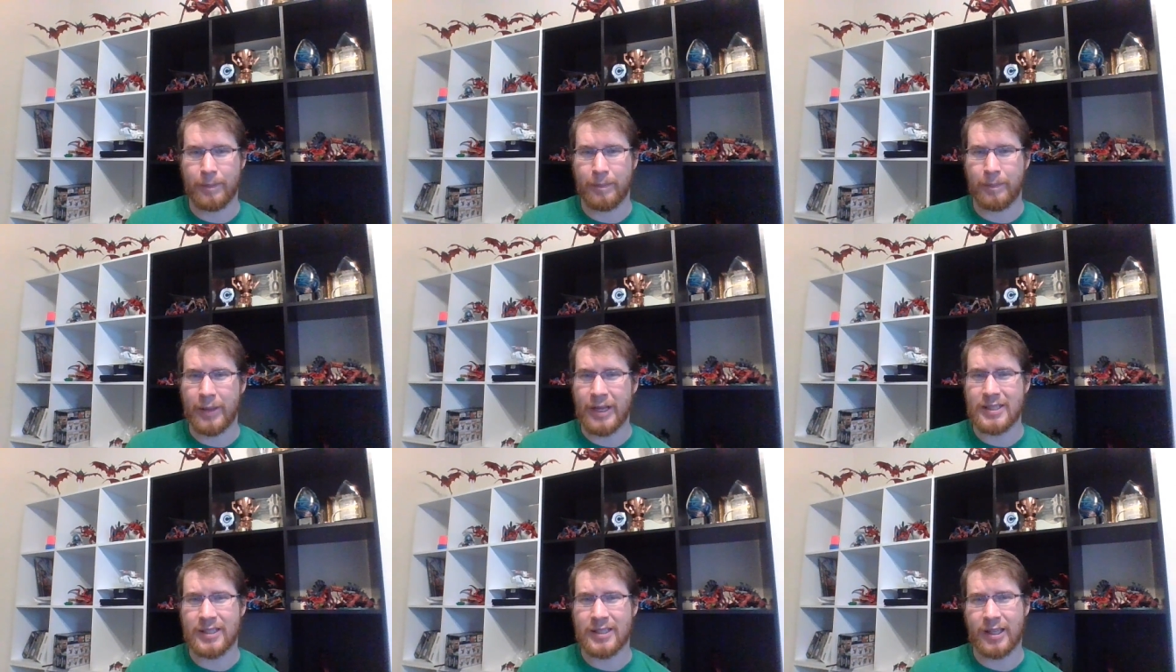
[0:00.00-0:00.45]

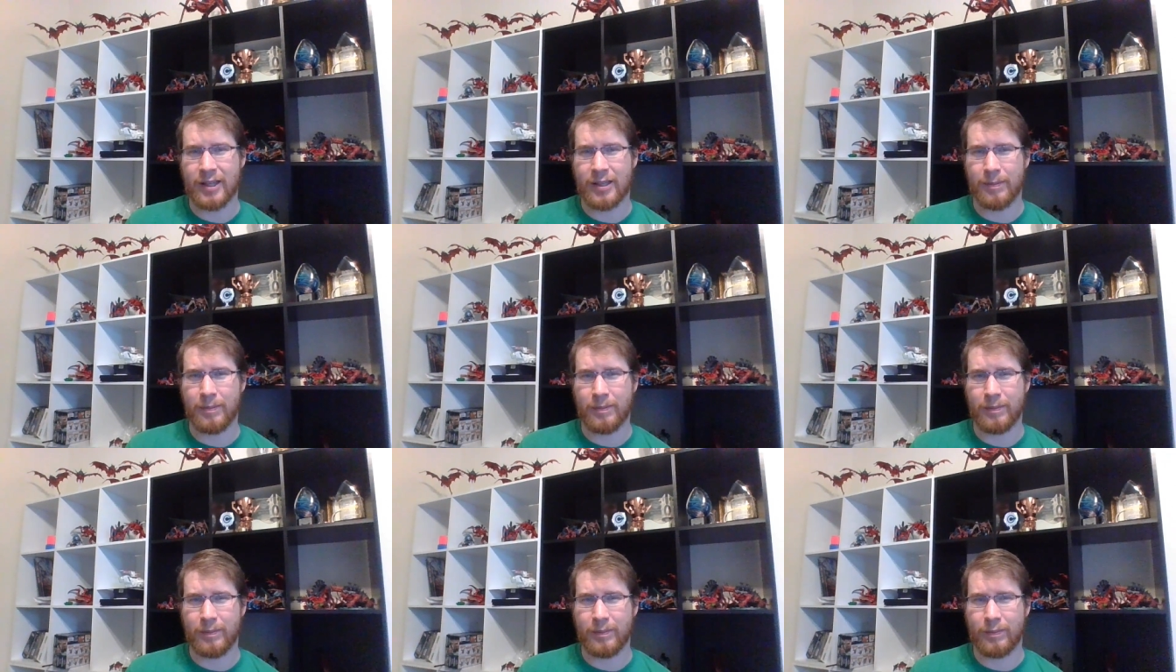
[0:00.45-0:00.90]

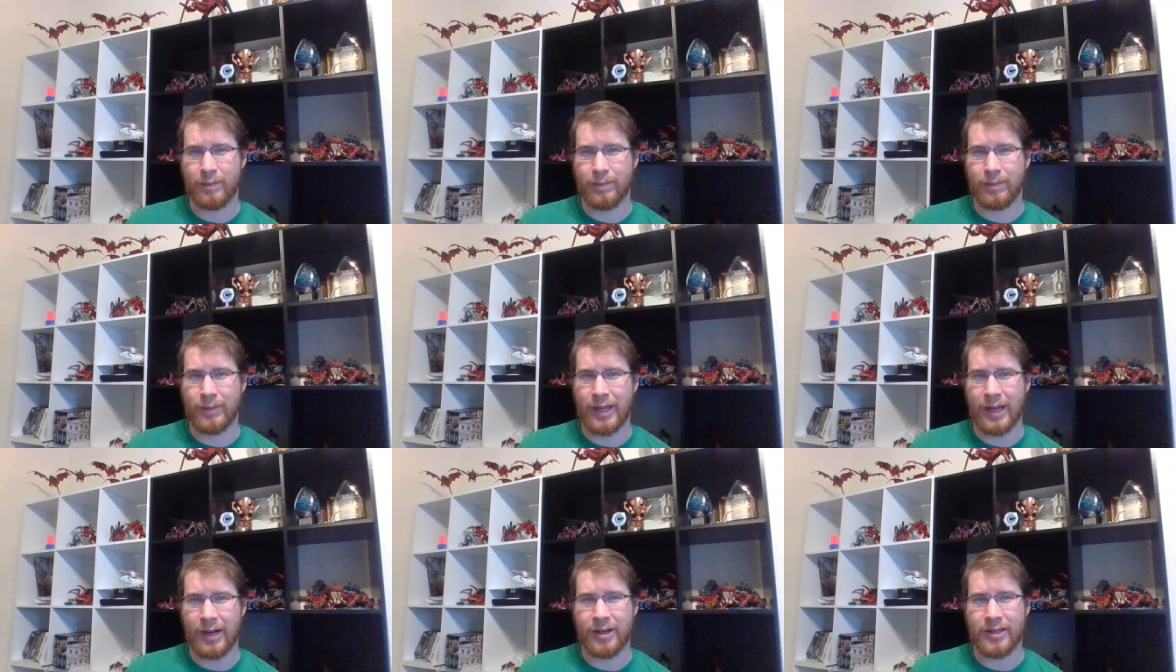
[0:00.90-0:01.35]
basically
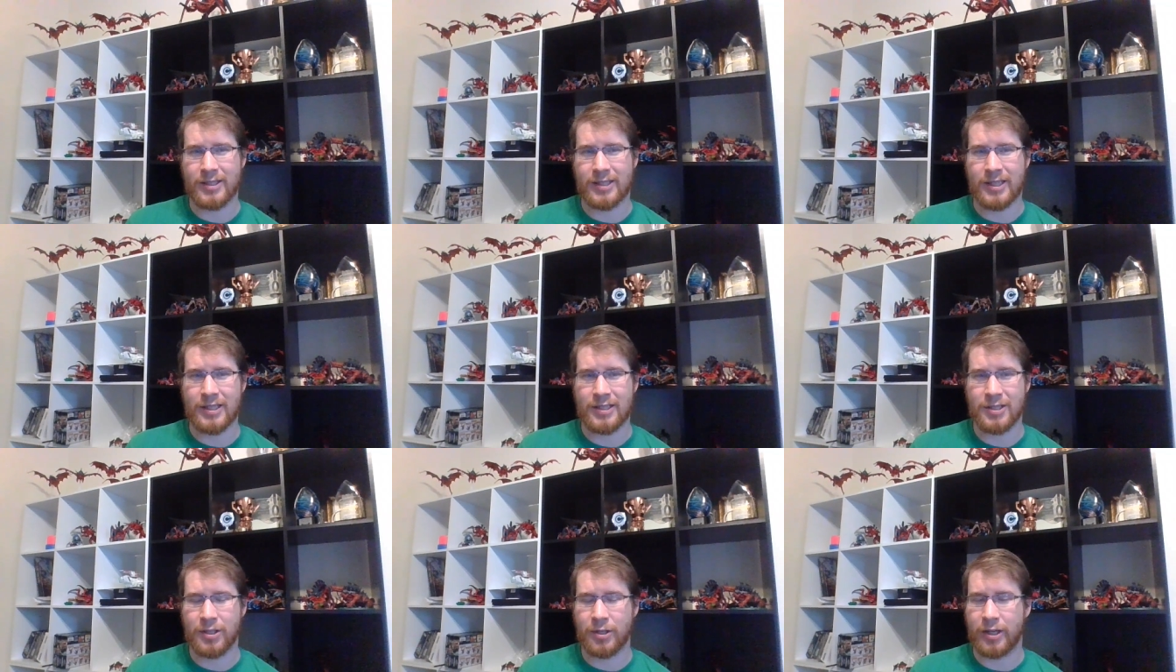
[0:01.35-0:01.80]

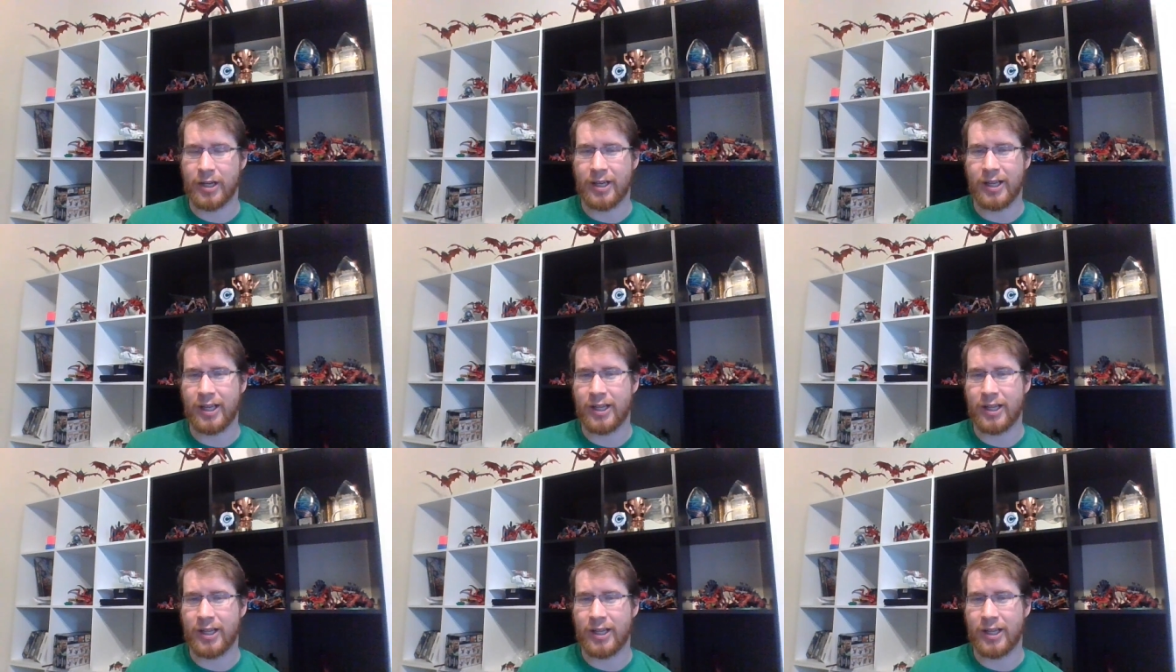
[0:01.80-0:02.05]
guarantees you're going to